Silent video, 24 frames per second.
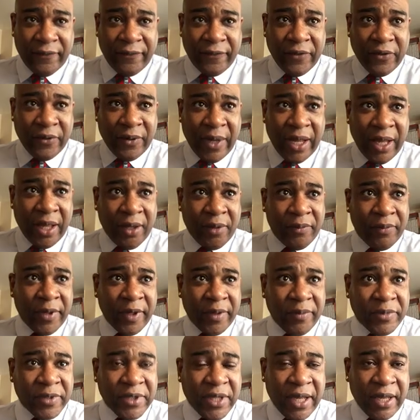few
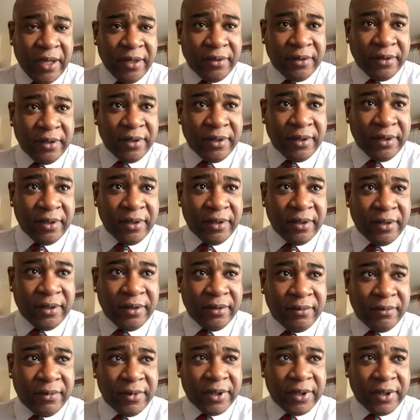albums out and a